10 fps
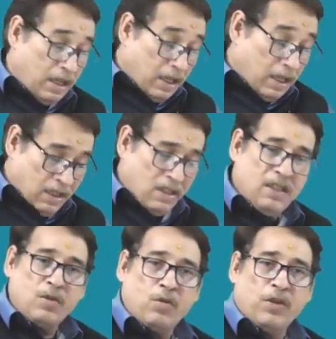in
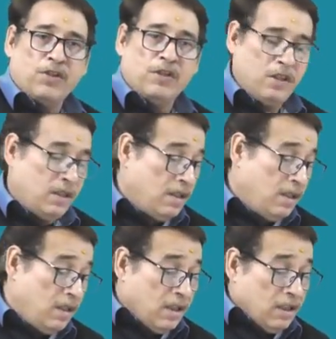this question,
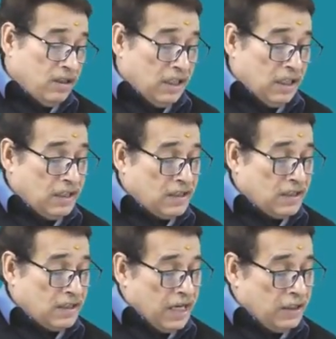there is
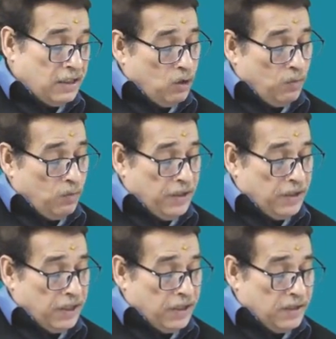neither opening
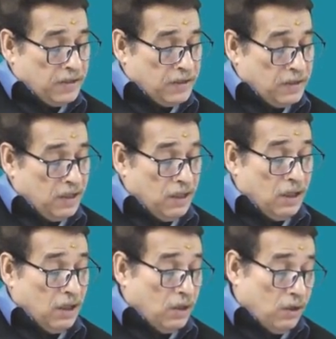debtors
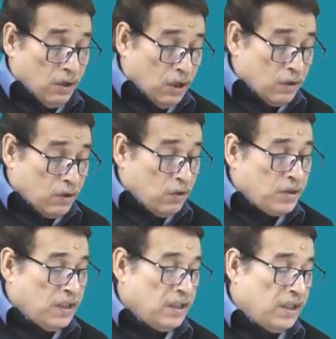nor
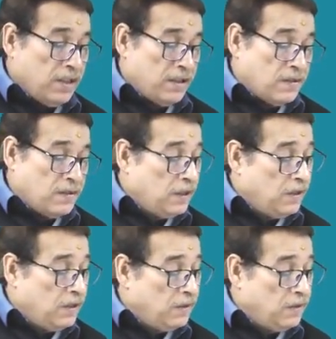closing debtors.
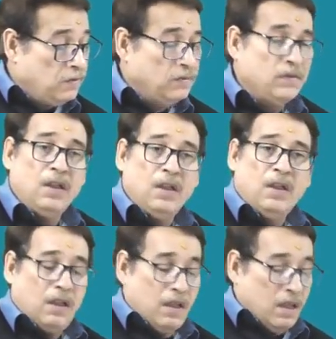
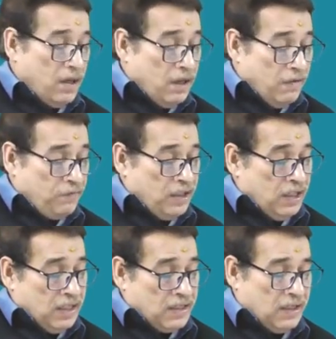If
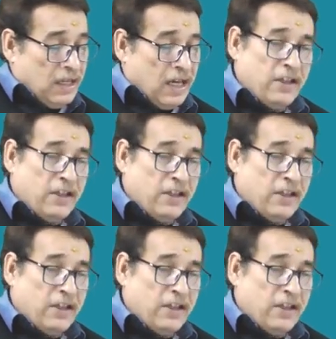there is neither